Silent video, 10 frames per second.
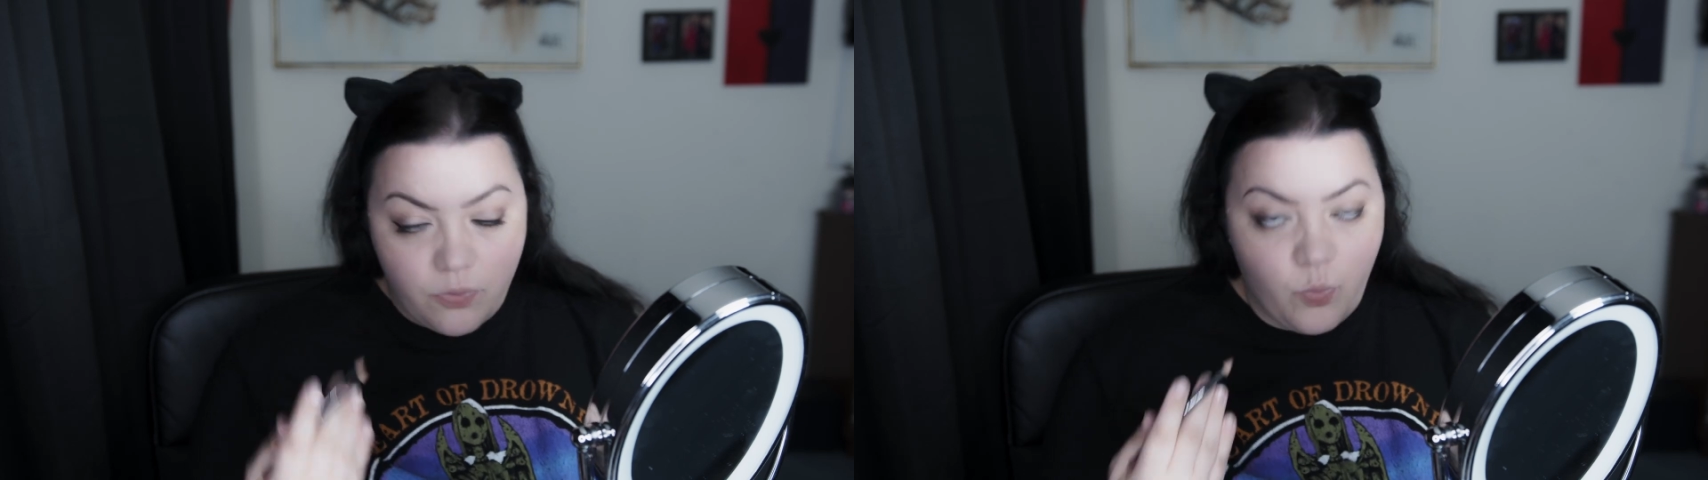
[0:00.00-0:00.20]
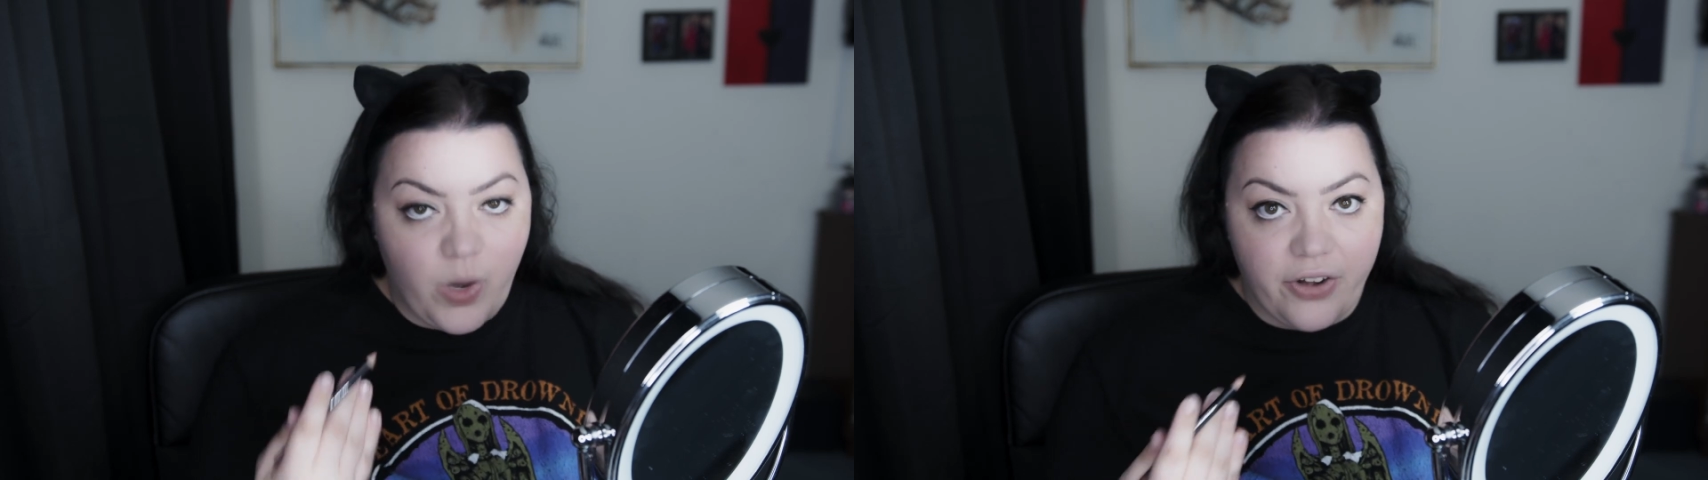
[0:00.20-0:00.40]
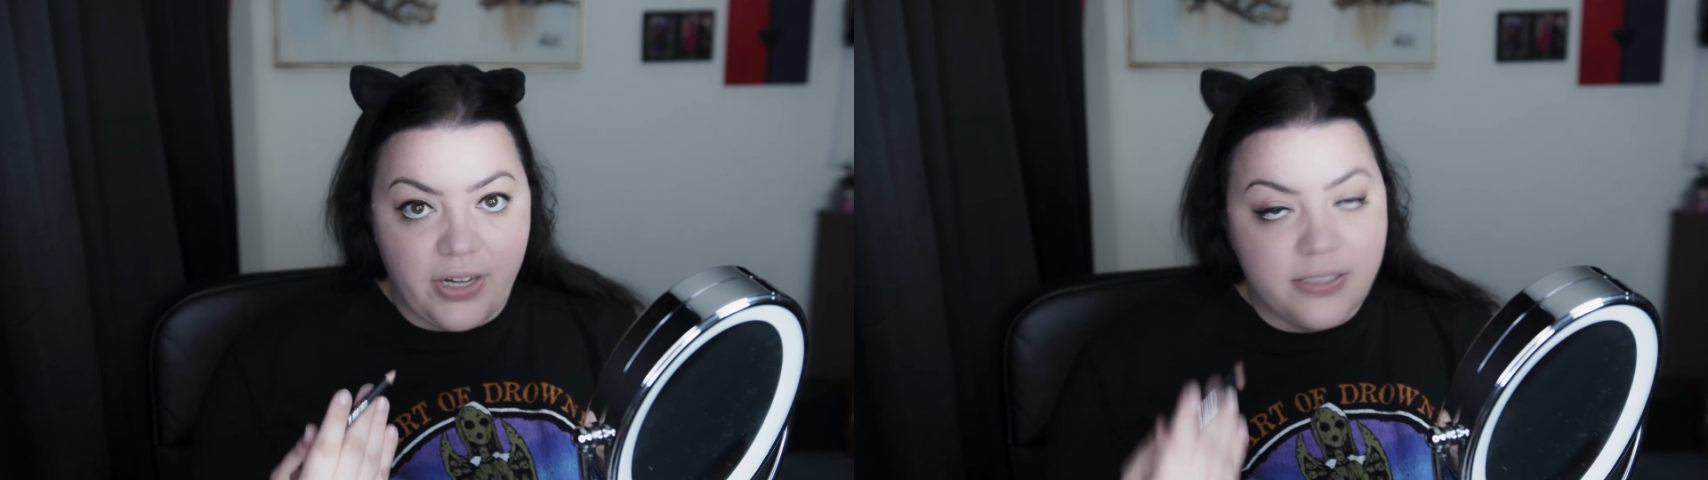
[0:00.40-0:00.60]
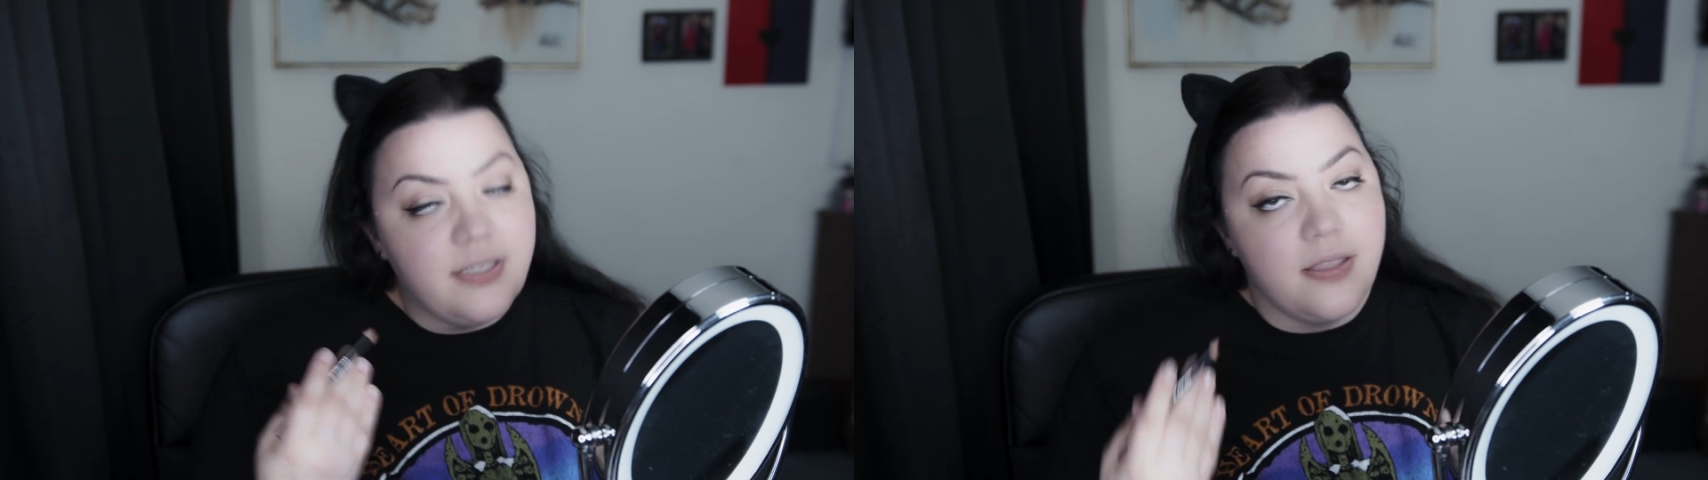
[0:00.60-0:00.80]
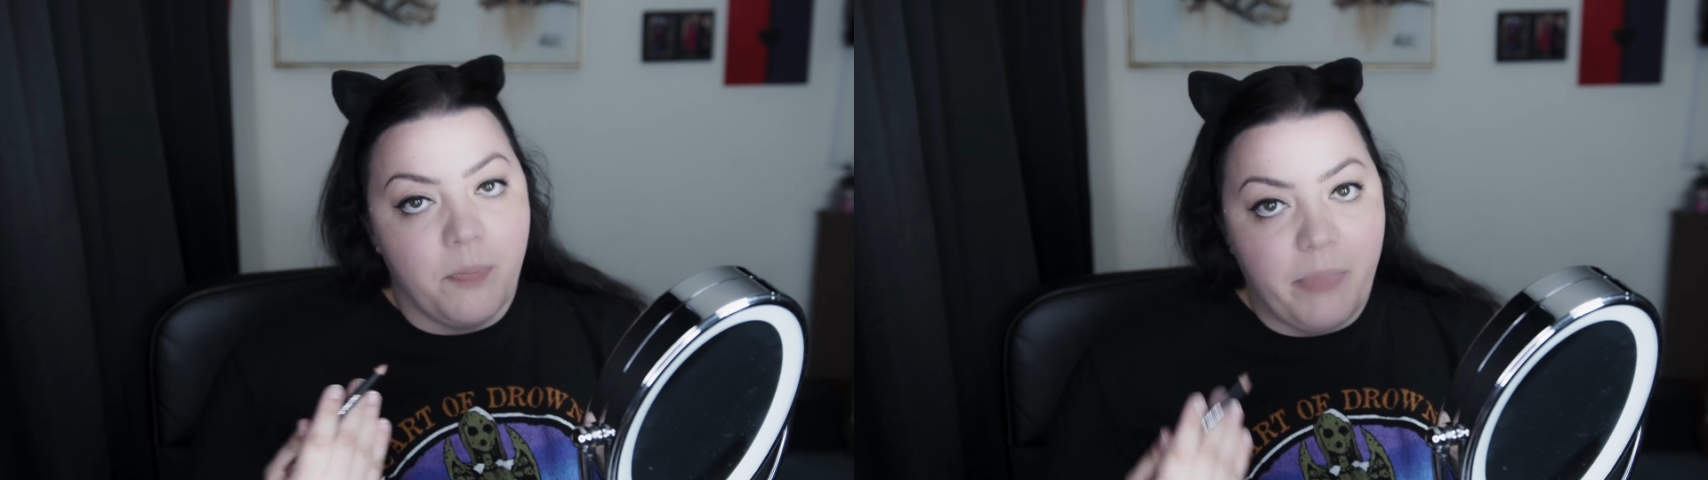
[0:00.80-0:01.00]
wearing
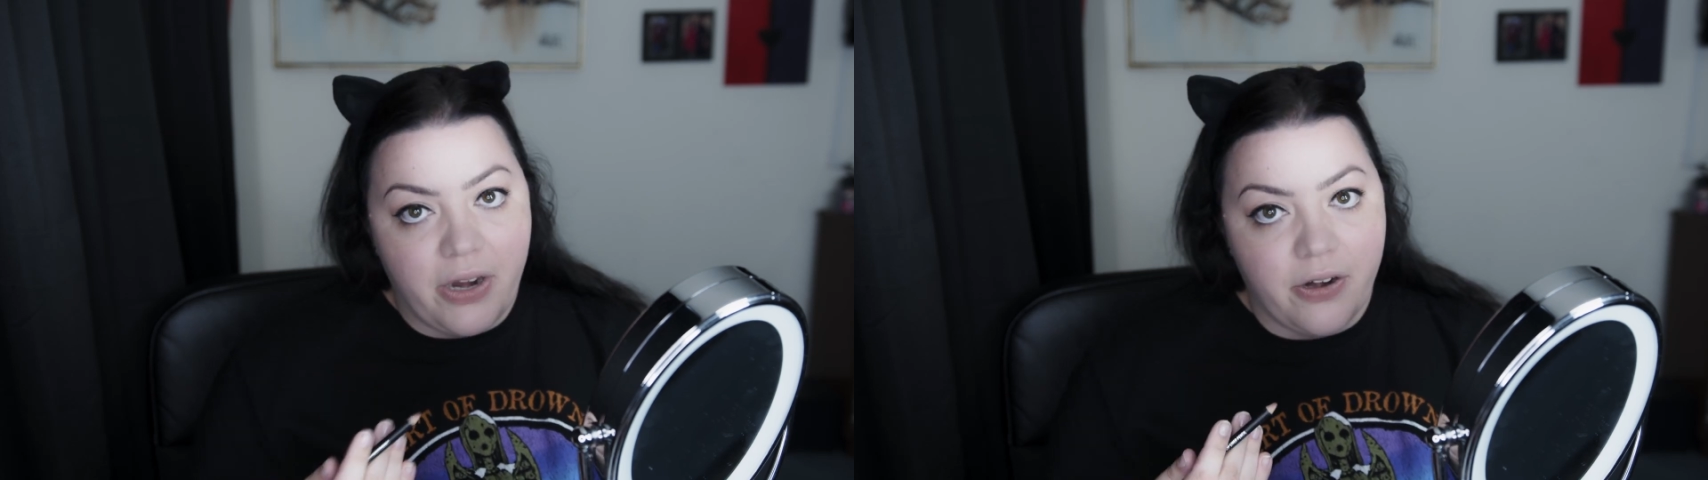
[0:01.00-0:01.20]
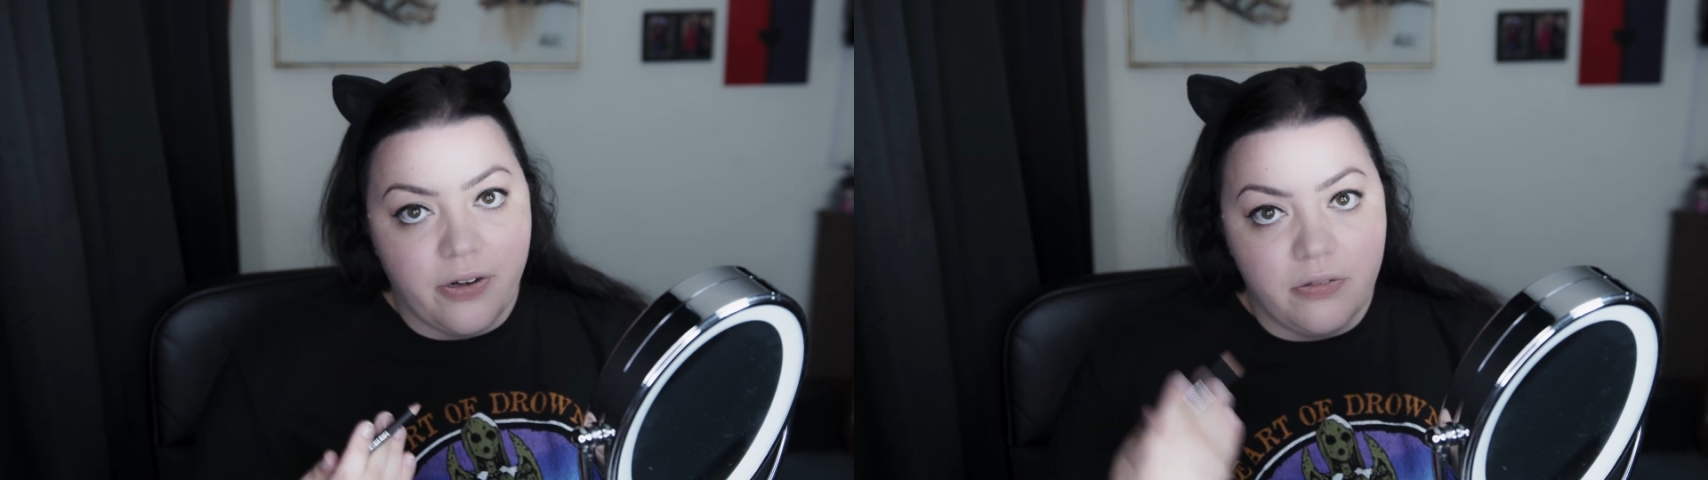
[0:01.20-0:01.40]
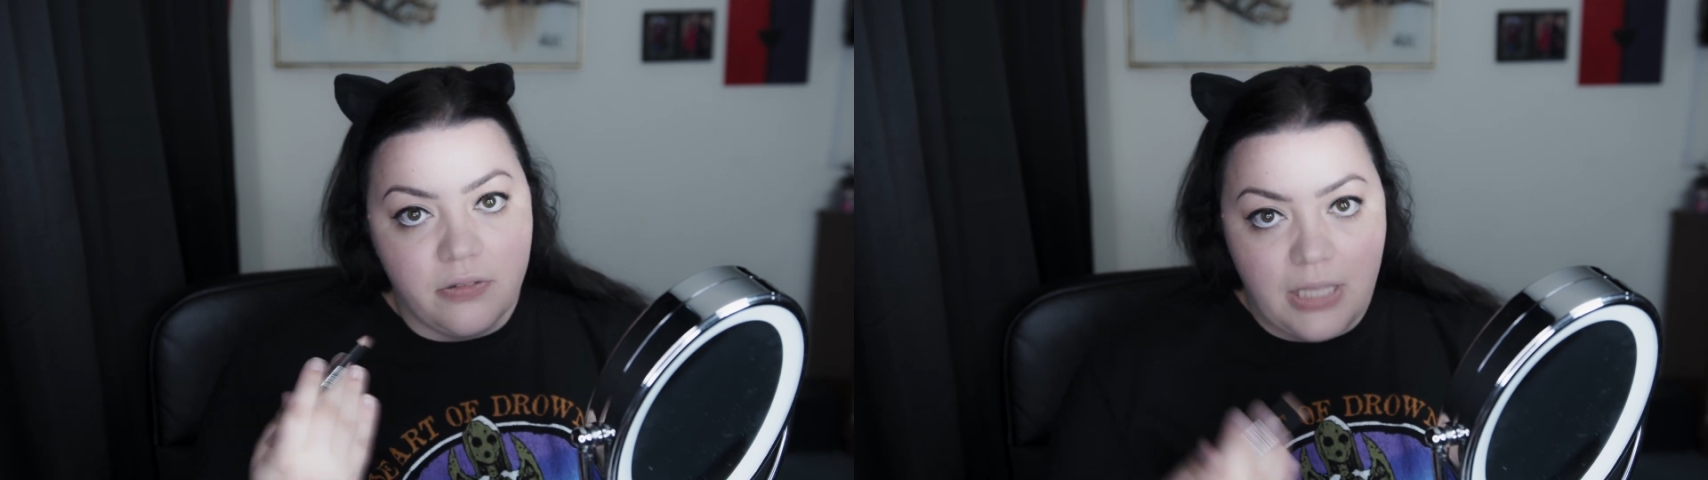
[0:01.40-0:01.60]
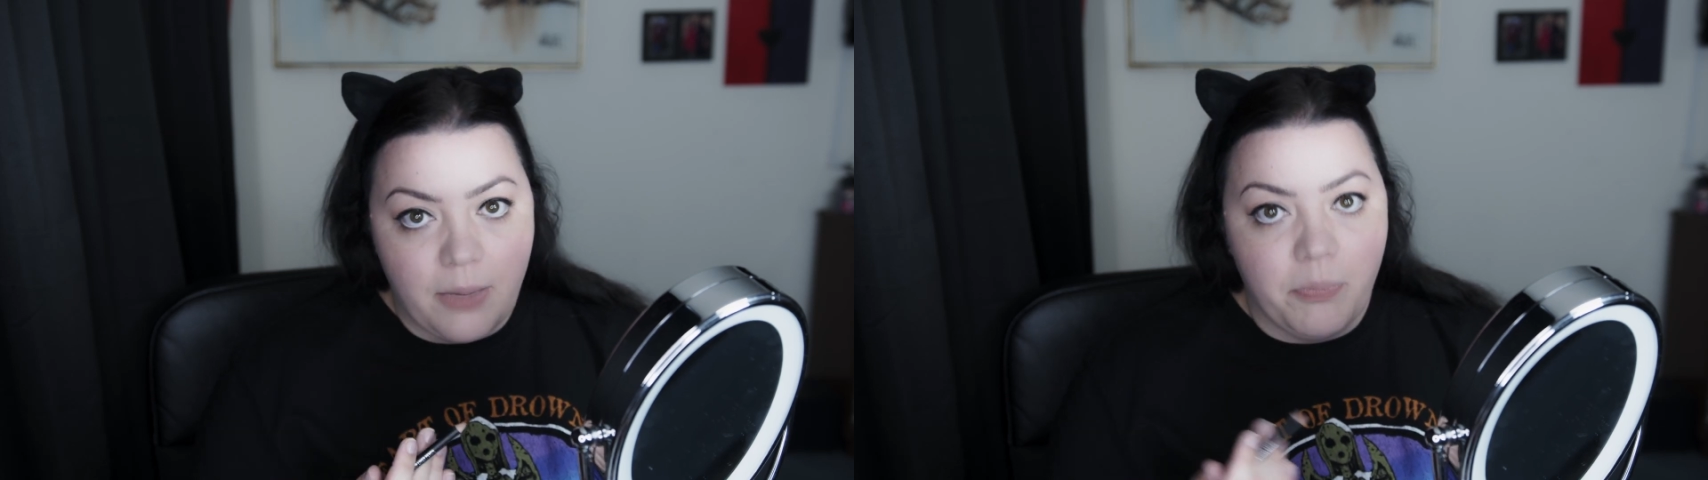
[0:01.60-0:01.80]
to the bare lip.